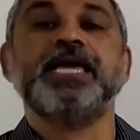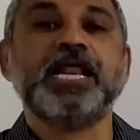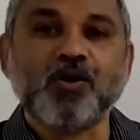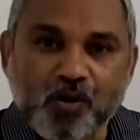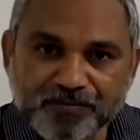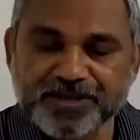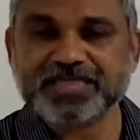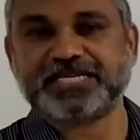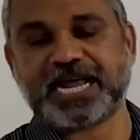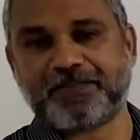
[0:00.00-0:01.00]
along with
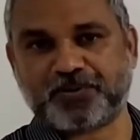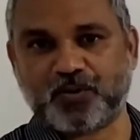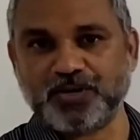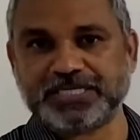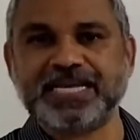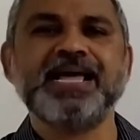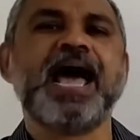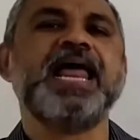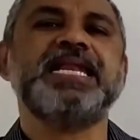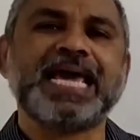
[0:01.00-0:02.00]
the chaperones
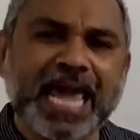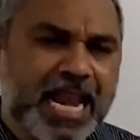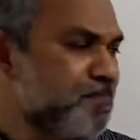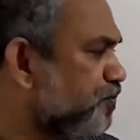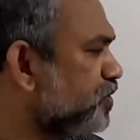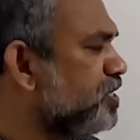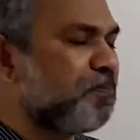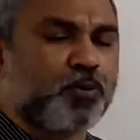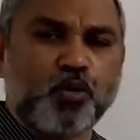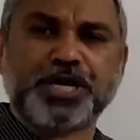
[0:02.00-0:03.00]
and helps the
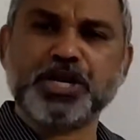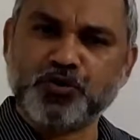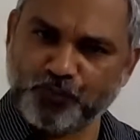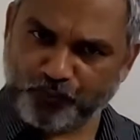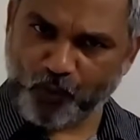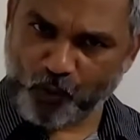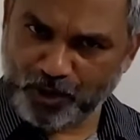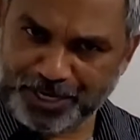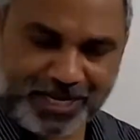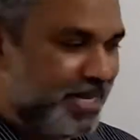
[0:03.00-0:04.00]
protein to
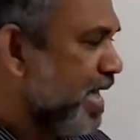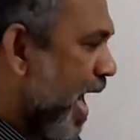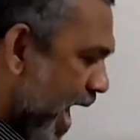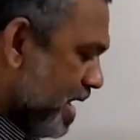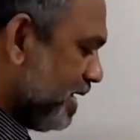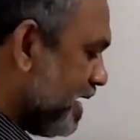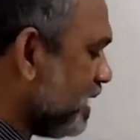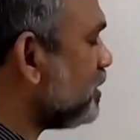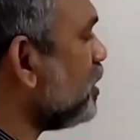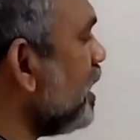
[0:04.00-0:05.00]
fold and
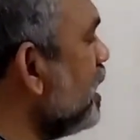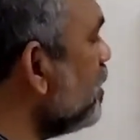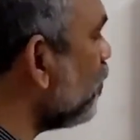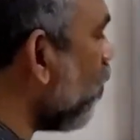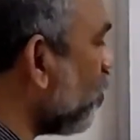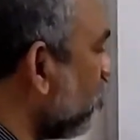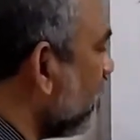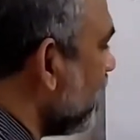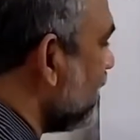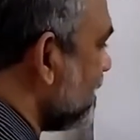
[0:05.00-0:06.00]
gets
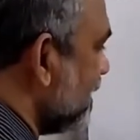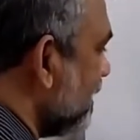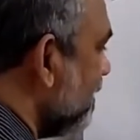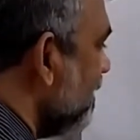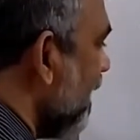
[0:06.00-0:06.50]
incorporated